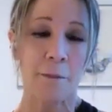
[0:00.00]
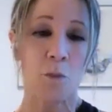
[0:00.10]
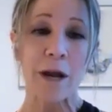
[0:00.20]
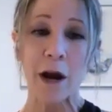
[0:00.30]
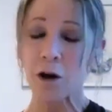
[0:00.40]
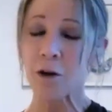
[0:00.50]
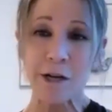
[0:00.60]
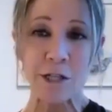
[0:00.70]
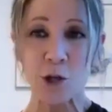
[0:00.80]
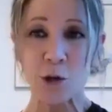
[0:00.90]
We are
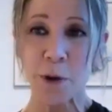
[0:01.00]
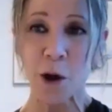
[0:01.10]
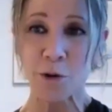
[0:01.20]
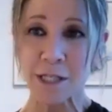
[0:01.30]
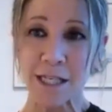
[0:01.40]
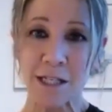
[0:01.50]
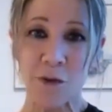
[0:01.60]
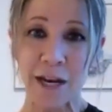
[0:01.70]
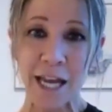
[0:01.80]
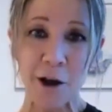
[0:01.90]
going to post this
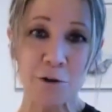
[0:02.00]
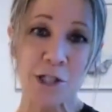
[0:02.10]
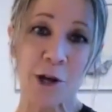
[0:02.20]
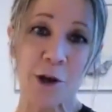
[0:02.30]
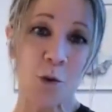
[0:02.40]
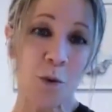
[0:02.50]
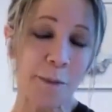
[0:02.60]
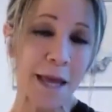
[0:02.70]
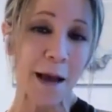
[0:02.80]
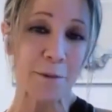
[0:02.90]
video so you will
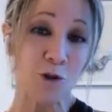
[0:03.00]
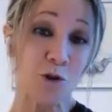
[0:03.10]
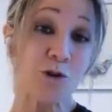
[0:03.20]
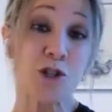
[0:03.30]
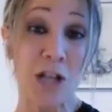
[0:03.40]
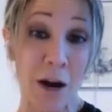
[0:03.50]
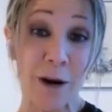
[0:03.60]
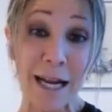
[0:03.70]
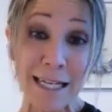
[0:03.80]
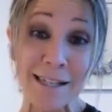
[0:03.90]
be able to share
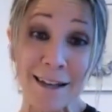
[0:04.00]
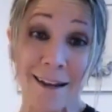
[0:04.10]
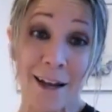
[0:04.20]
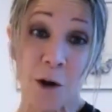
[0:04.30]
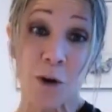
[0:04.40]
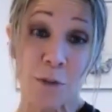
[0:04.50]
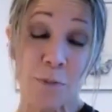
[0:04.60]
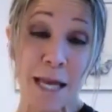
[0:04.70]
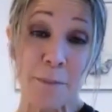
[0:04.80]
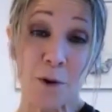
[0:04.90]
it with
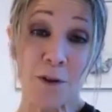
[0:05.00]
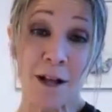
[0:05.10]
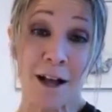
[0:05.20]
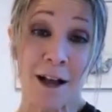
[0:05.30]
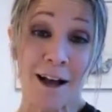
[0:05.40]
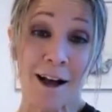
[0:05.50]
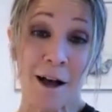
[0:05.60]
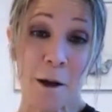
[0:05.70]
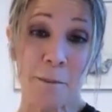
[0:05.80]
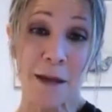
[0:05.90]
people.
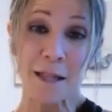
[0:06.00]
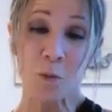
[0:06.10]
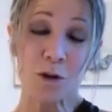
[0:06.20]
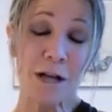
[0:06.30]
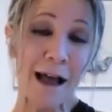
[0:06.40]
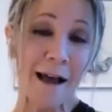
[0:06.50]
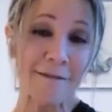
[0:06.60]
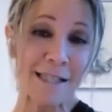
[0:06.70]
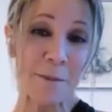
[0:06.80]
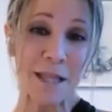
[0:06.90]
And then we'll have
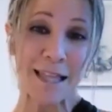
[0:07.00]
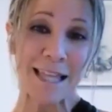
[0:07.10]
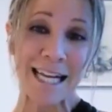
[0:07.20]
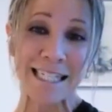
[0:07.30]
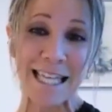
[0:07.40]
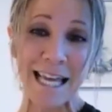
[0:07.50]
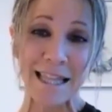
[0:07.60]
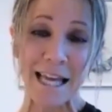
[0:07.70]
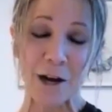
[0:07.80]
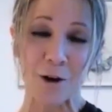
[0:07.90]
some of the things in
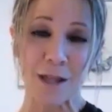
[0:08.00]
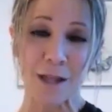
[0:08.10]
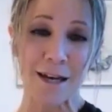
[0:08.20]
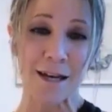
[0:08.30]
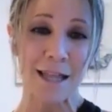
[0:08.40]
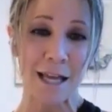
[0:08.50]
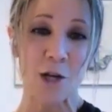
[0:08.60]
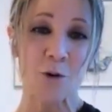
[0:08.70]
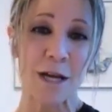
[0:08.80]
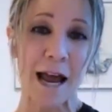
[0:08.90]
there that
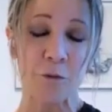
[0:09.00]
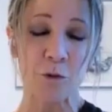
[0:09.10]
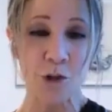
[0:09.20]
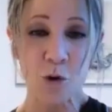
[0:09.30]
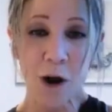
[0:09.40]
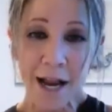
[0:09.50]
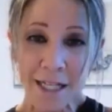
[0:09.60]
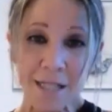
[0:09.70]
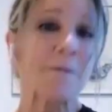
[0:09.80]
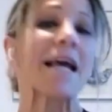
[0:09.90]
you can have. We're trying
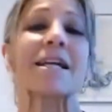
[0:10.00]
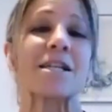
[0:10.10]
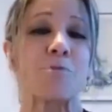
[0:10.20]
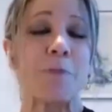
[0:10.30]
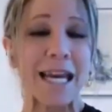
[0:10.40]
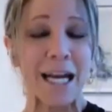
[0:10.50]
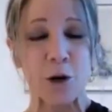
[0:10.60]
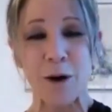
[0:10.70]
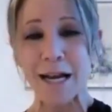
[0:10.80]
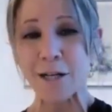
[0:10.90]
to make as many
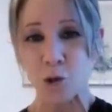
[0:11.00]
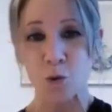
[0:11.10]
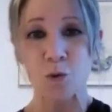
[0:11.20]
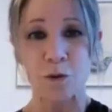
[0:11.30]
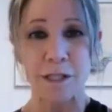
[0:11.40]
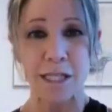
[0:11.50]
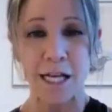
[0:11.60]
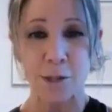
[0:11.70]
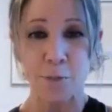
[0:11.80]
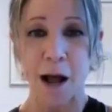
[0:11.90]
great tools
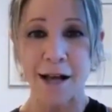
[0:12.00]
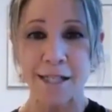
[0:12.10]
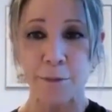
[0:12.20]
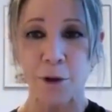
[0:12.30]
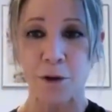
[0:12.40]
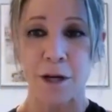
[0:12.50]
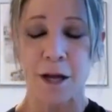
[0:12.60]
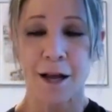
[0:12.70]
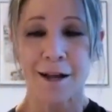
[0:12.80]
as possible,